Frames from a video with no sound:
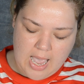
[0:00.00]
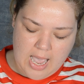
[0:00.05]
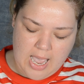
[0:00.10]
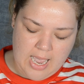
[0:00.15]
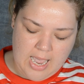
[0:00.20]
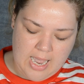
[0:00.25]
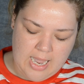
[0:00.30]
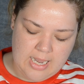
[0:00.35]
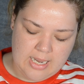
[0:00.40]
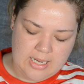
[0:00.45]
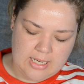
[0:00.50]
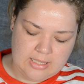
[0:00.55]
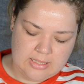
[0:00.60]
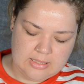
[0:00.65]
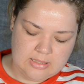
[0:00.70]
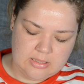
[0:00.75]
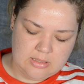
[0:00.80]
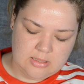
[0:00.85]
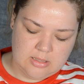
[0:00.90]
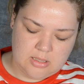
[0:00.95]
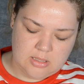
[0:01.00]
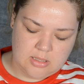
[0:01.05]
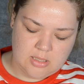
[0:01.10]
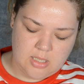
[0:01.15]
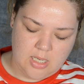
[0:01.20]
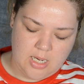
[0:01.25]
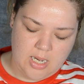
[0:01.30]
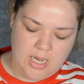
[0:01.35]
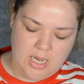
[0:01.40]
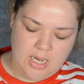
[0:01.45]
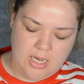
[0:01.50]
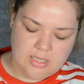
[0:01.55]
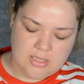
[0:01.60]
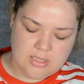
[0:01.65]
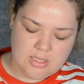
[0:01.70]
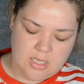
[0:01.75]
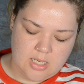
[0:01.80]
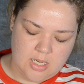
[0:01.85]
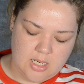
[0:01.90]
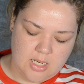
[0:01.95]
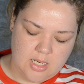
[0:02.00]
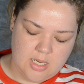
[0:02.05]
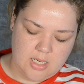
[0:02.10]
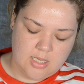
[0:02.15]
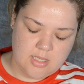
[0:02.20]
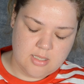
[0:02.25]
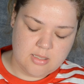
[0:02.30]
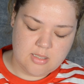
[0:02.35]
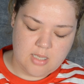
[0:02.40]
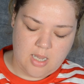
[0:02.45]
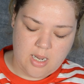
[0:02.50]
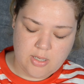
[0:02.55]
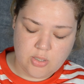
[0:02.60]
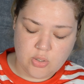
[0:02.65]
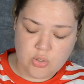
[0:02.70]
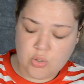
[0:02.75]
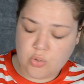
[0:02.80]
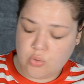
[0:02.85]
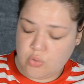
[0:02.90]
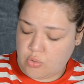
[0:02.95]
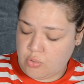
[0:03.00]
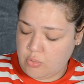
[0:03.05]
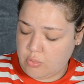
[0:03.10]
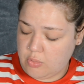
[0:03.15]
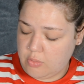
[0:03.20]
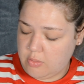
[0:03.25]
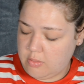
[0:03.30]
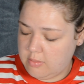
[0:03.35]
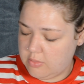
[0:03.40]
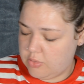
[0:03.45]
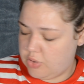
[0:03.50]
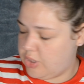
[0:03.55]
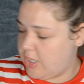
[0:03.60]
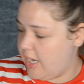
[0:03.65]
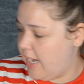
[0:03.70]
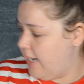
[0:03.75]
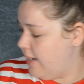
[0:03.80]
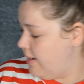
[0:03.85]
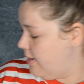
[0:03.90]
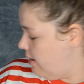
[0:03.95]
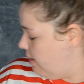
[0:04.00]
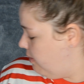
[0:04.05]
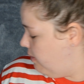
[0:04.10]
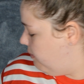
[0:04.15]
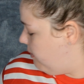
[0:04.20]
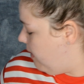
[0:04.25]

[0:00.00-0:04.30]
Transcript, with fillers: and it is a neutral shade if